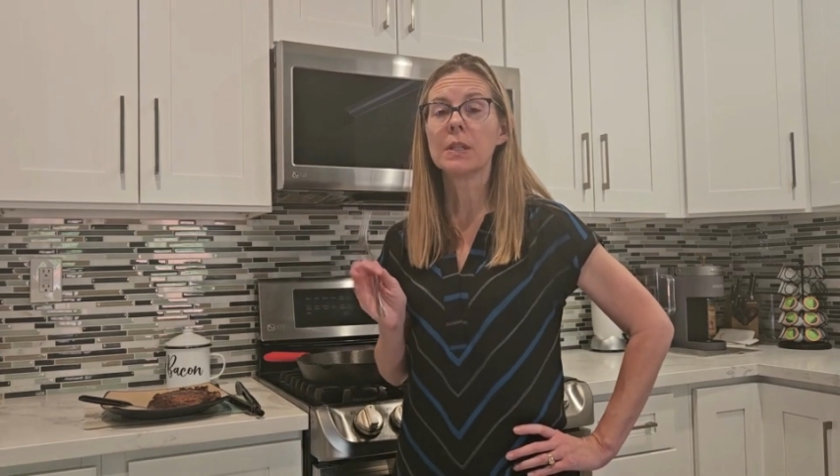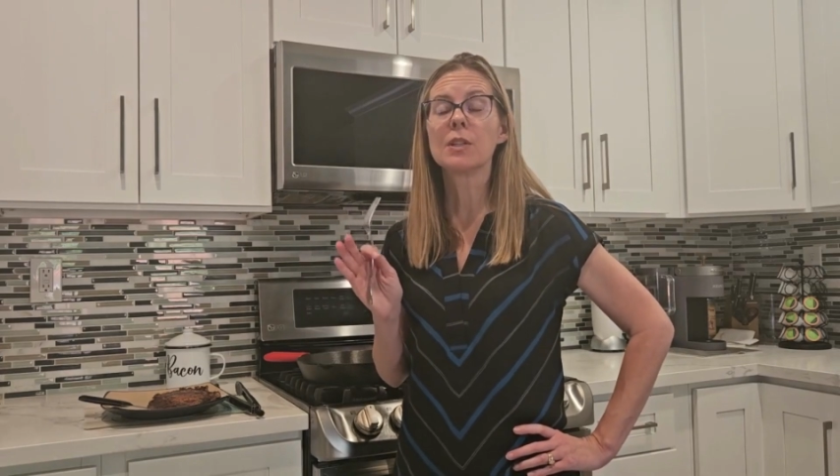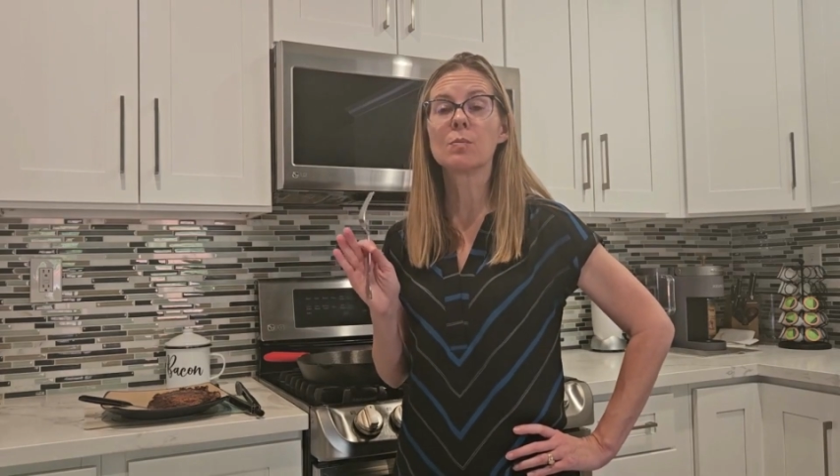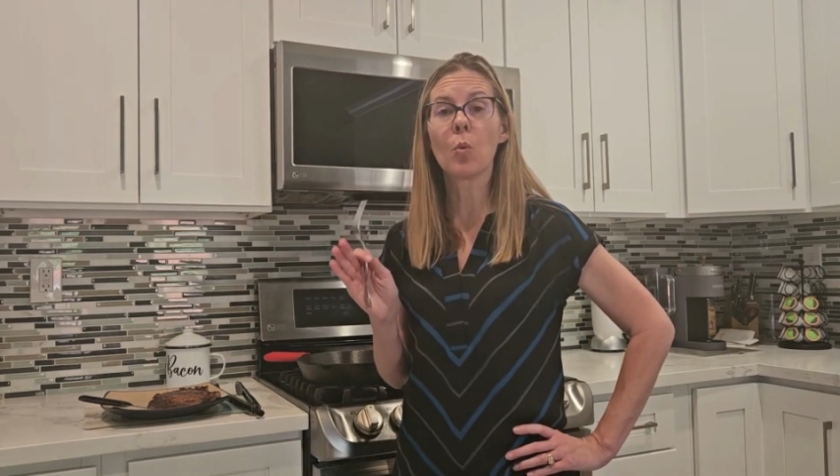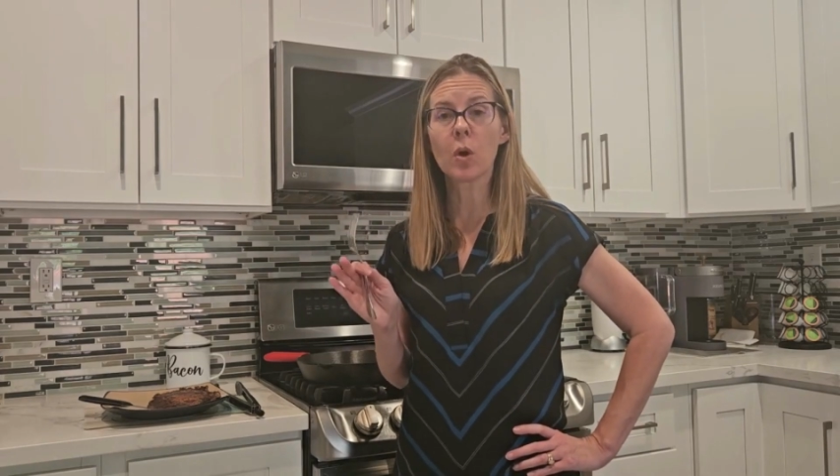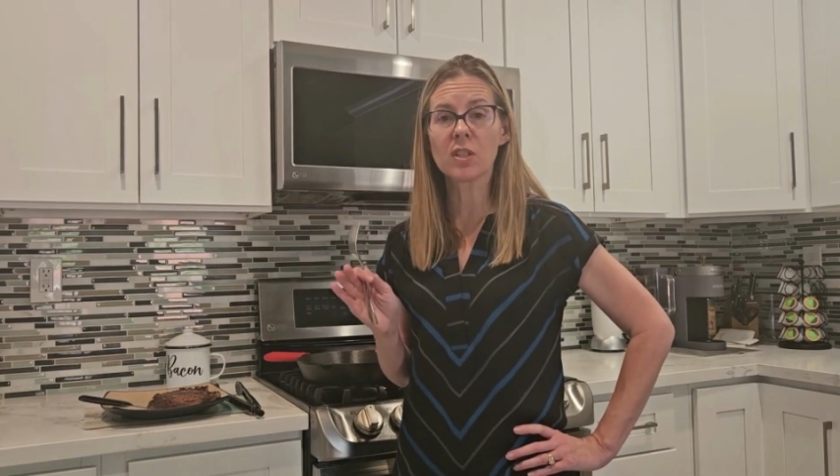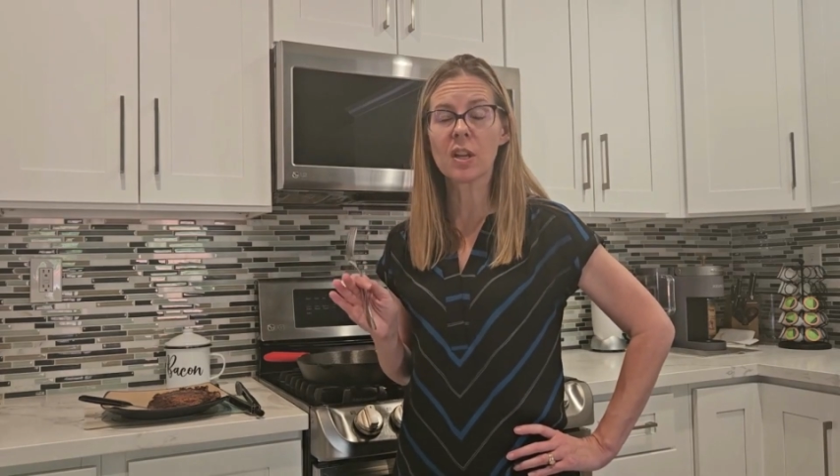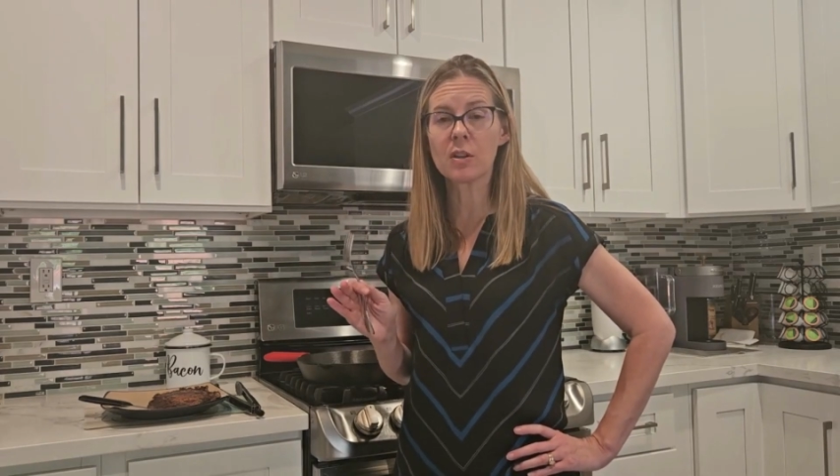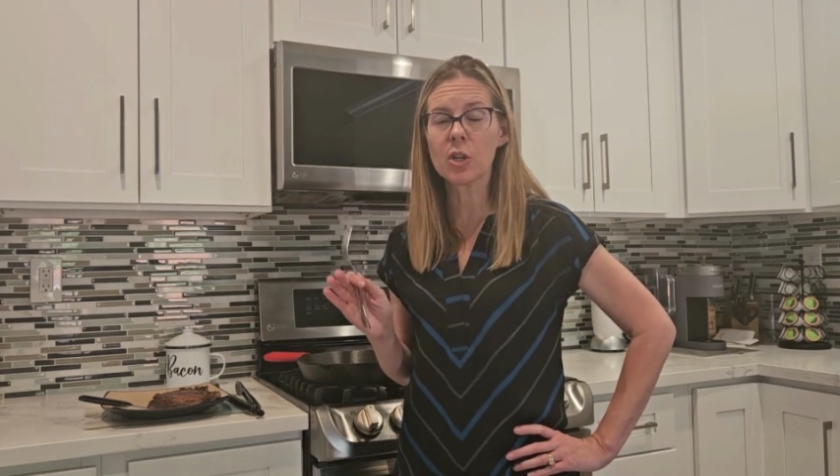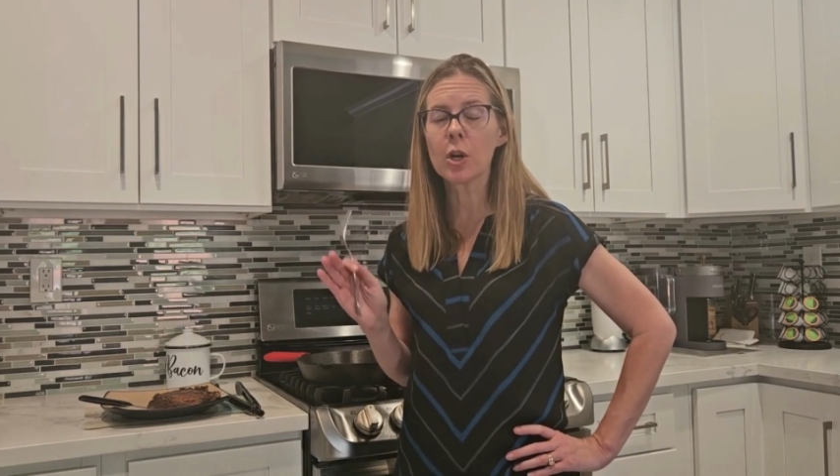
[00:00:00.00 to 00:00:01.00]
it is more
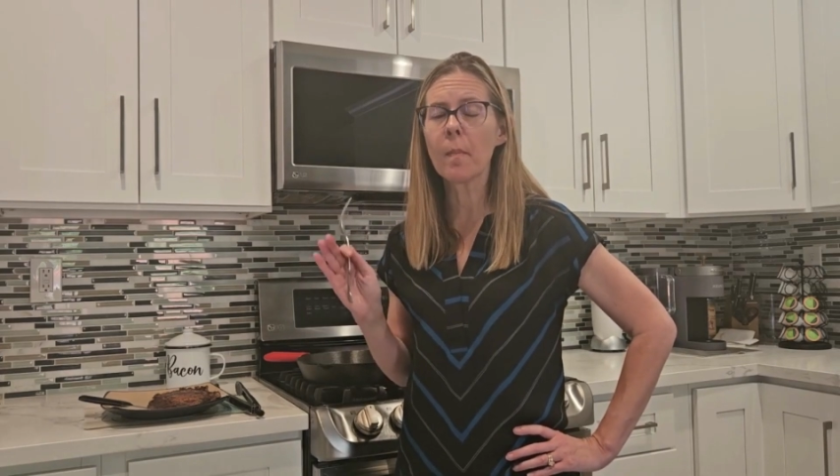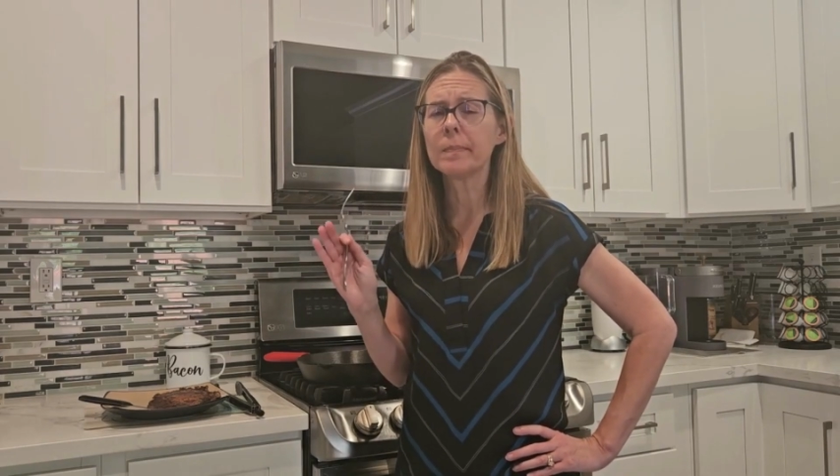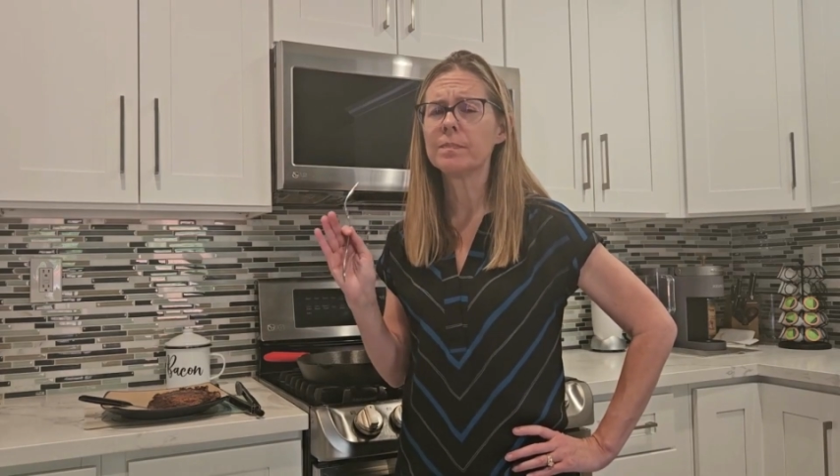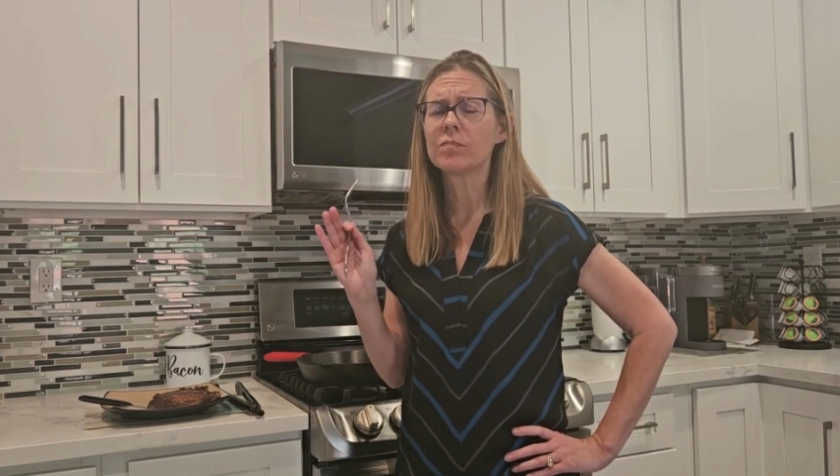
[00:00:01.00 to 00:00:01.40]
tender,